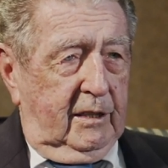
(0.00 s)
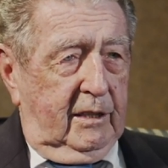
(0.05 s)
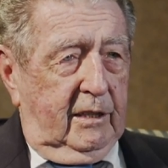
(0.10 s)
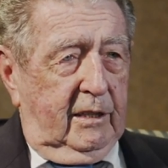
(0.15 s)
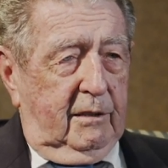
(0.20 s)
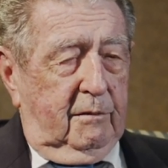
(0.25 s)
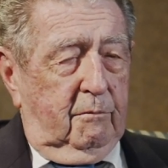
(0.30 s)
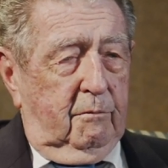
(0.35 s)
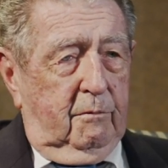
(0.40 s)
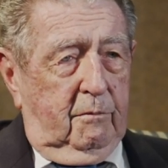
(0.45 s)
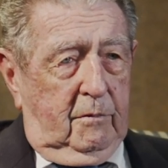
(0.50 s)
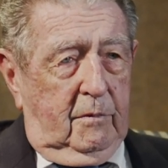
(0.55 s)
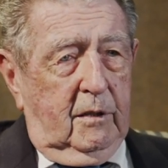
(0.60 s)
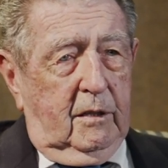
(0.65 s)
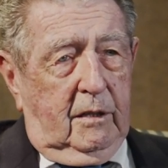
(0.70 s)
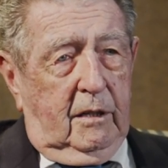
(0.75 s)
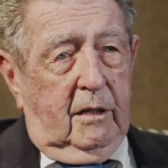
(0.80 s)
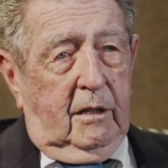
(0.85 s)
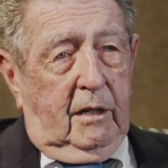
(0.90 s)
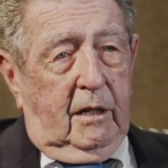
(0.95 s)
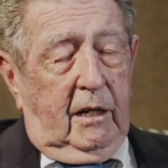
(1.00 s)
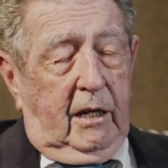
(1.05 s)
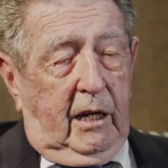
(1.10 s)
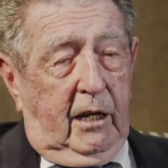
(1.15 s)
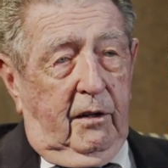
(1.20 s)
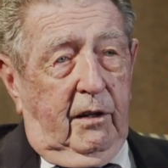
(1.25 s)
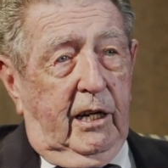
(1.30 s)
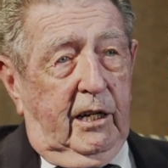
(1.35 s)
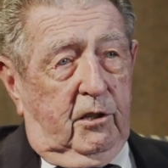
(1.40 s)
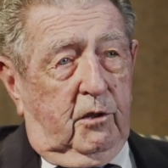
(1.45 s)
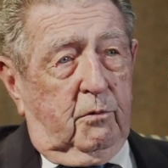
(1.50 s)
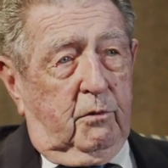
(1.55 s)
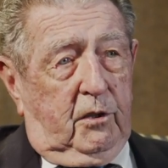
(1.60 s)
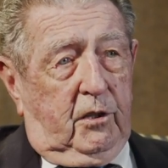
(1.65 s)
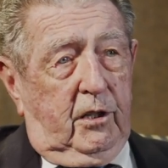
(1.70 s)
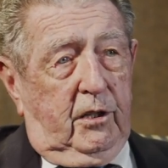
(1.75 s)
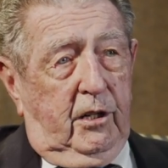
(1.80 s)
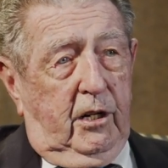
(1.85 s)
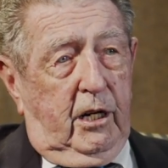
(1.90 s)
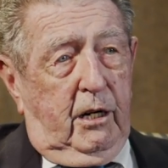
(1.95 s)
and and that's what
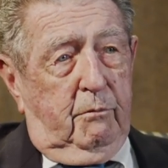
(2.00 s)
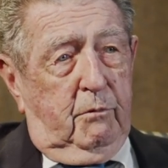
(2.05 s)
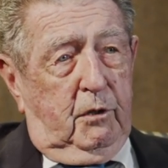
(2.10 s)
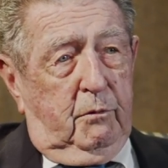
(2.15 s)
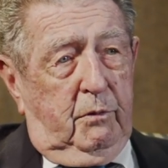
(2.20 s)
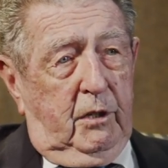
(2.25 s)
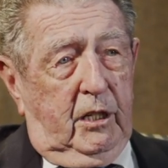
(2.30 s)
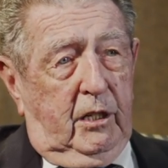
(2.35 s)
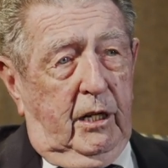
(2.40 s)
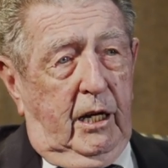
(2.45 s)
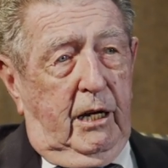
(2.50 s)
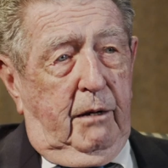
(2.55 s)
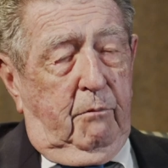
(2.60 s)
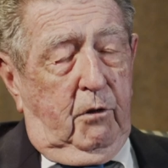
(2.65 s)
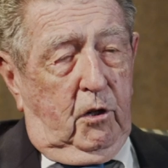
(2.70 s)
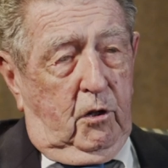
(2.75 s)
the army became.